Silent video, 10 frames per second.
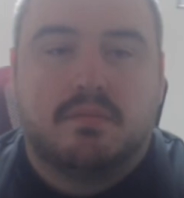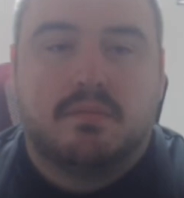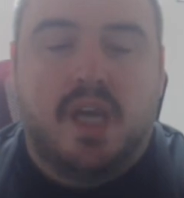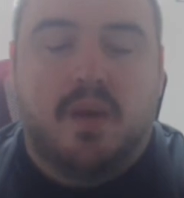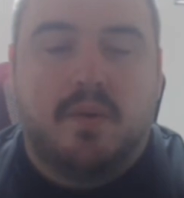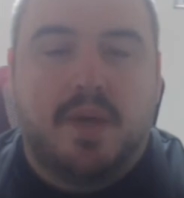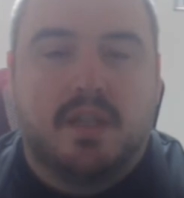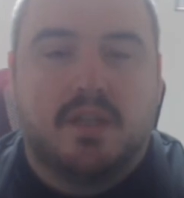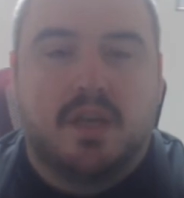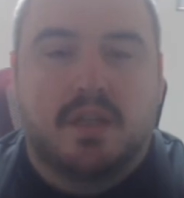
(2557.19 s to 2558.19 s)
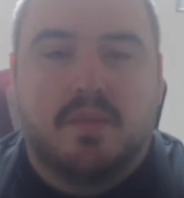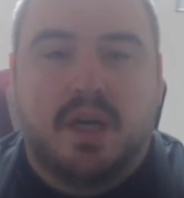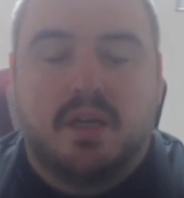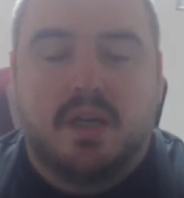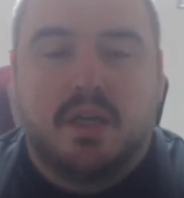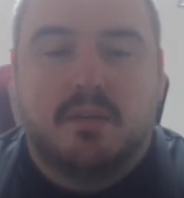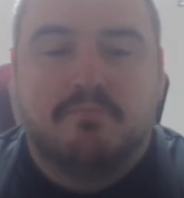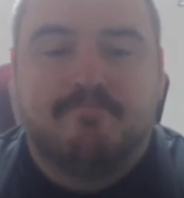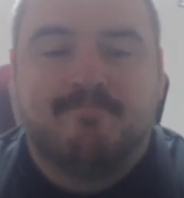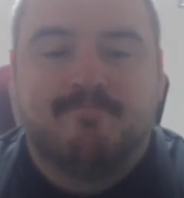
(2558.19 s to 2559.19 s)
Yeah, we mainly talked about
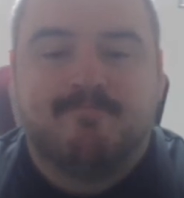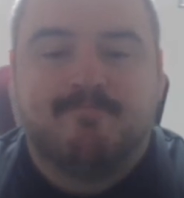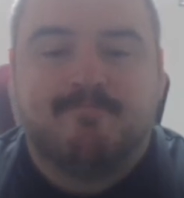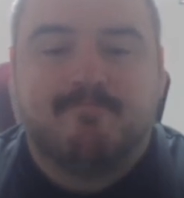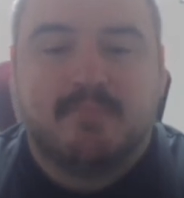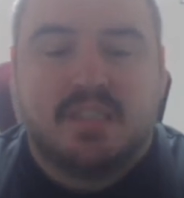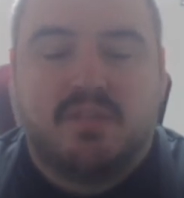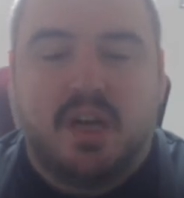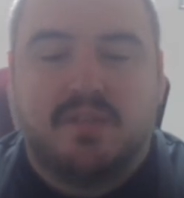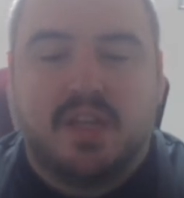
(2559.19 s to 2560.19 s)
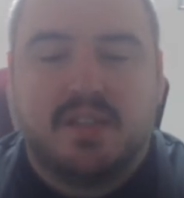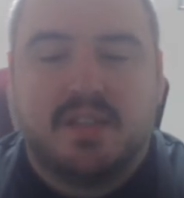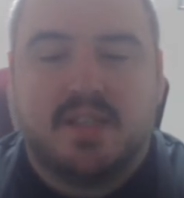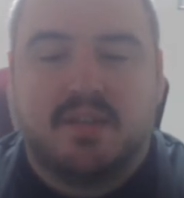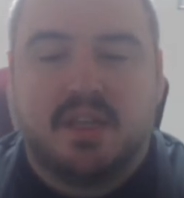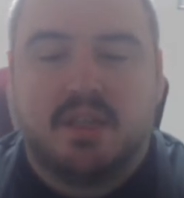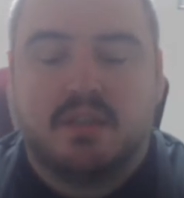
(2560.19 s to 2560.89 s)
Final Fantasy VII.